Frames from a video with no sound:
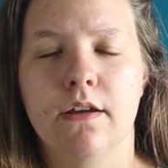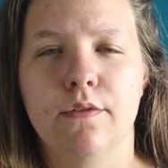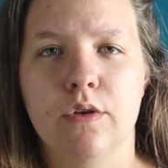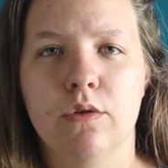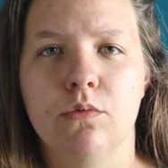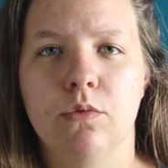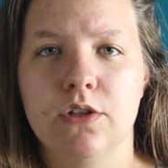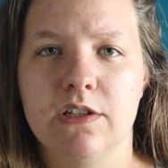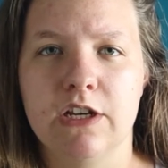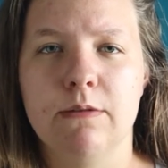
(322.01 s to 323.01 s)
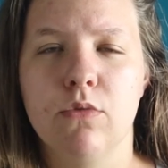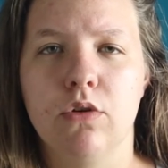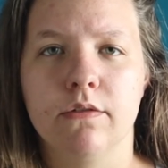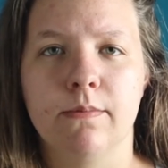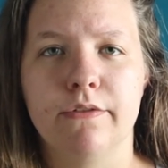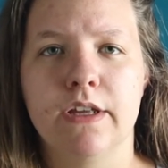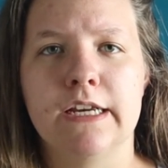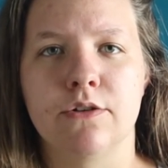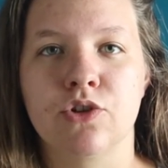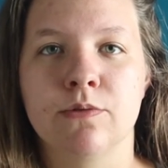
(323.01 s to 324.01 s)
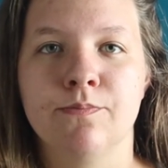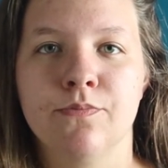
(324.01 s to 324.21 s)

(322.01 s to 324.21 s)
if you want to see more of my videos.